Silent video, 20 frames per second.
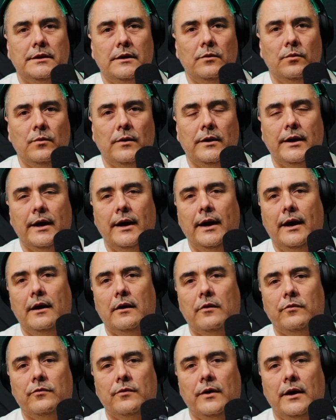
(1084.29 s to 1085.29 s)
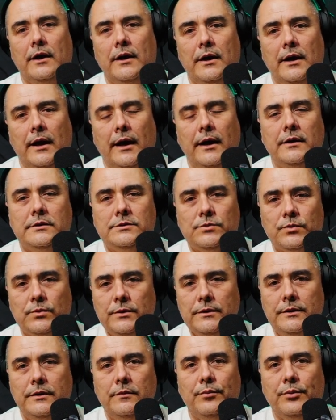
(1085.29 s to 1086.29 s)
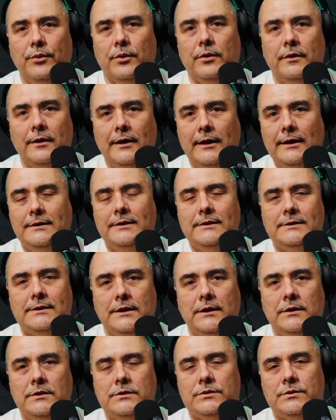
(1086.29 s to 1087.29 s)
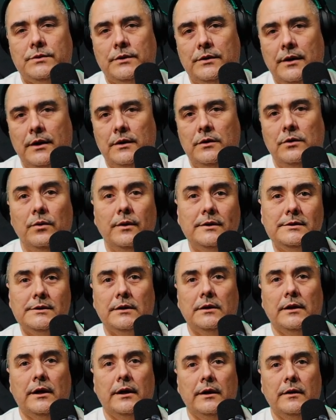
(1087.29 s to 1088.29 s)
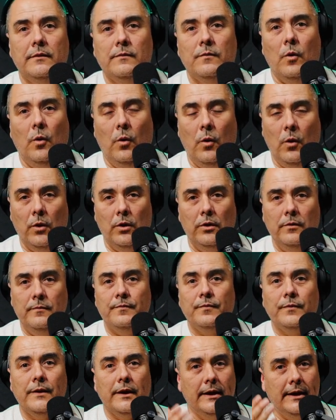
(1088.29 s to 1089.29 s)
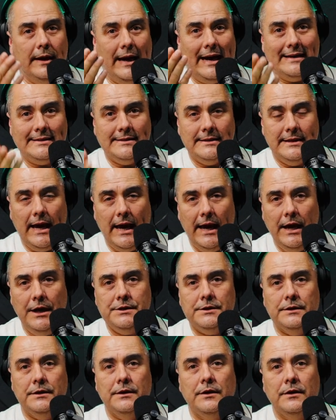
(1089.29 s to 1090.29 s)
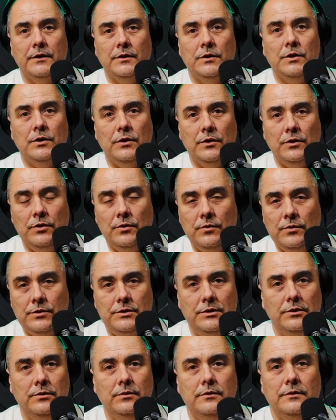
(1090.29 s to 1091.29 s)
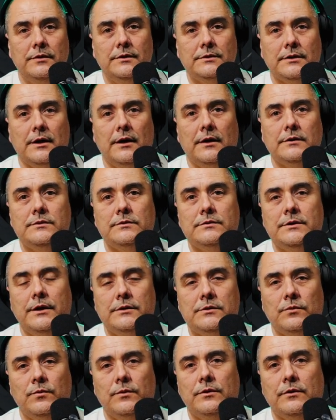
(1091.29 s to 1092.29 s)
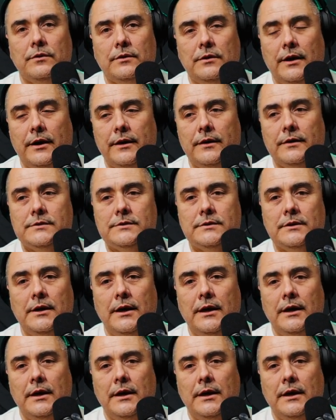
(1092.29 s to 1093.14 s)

that you want to have, and it's really important in this industry that you as a client or as an agent, you do this consultation with your clients.